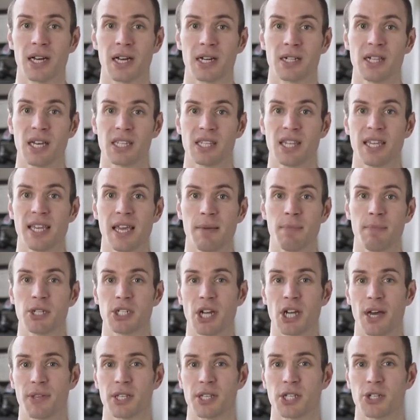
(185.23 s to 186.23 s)
Click the
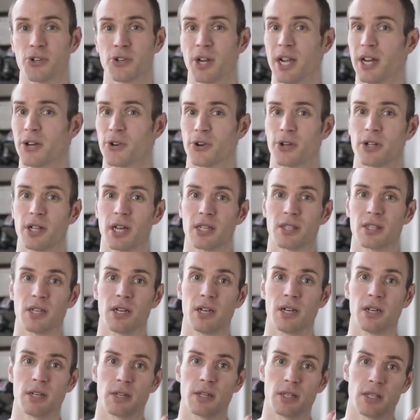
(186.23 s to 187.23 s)
image on the screen or click
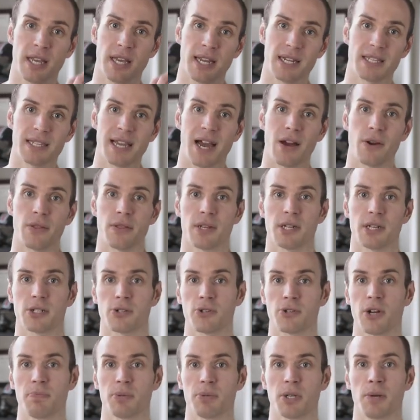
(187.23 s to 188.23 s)
the link down in the
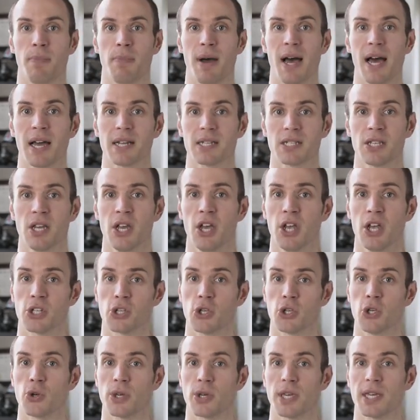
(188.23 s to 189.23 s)
description box
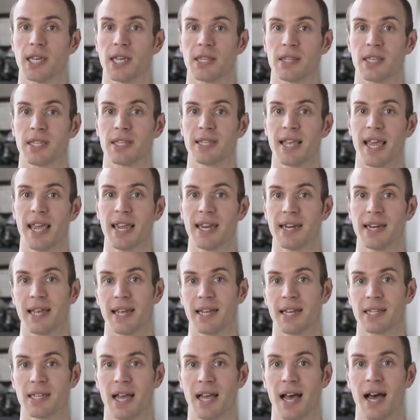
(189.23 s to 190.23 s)
so you can get the date
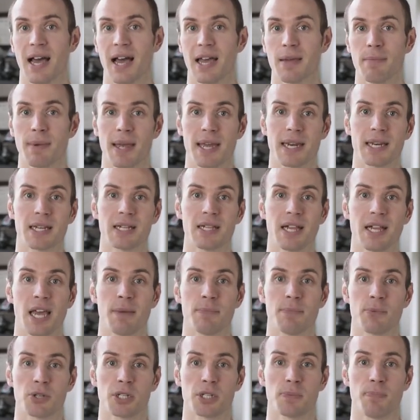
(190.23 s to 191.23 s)
and time and
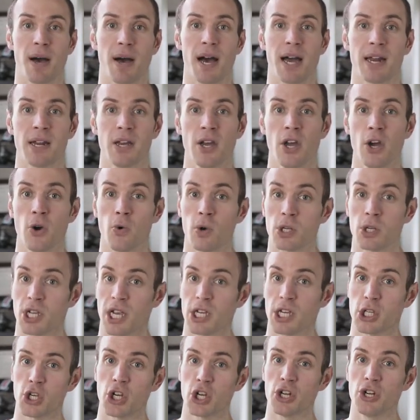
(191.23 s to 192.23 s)
claim your spot, which
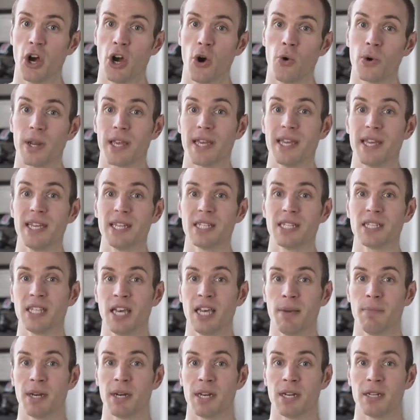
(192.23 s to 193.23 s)
I should note is
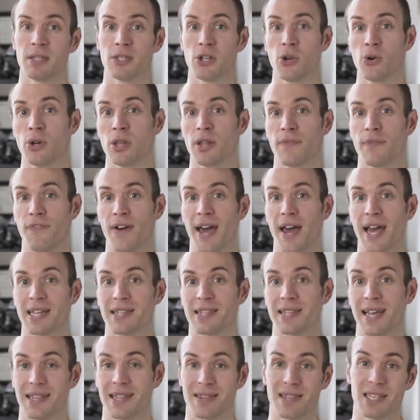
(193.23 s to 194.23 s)
limited due to the
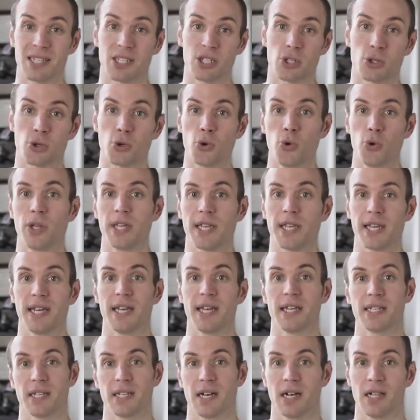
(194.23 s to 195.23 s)
fact that this truly
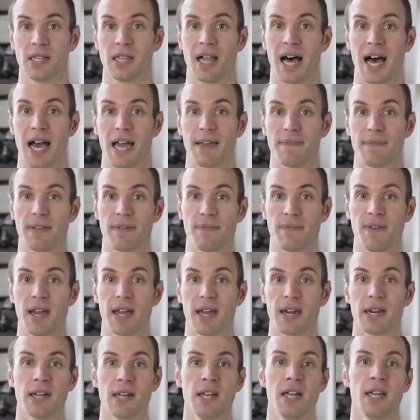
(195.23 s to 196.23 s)
is a live
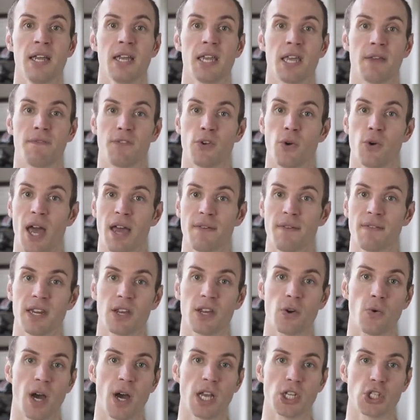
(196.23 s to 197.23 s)
event. If you have
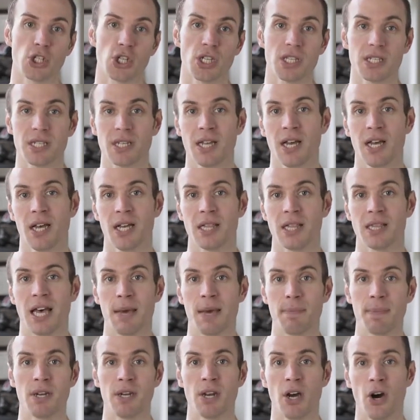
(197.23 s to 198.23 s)
any questions,
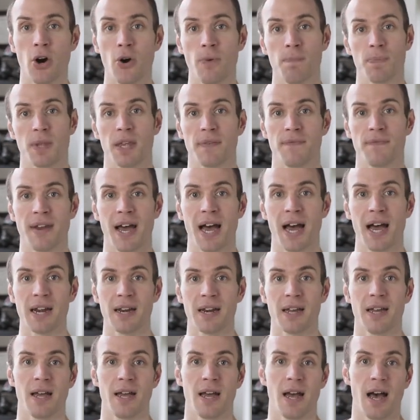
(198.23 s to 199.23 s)
let me know. If
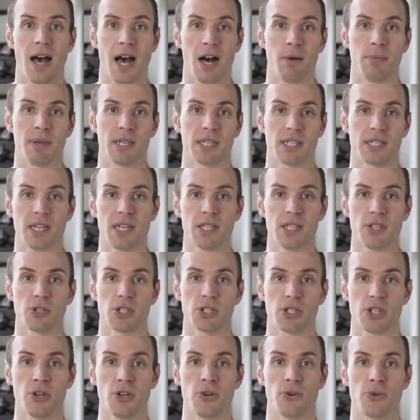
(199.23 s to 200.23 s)
not, I'll be seeing you
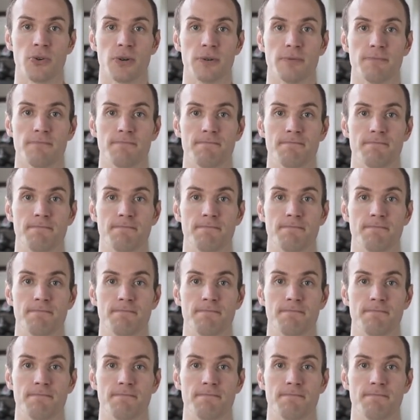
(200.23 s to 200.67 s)
soon.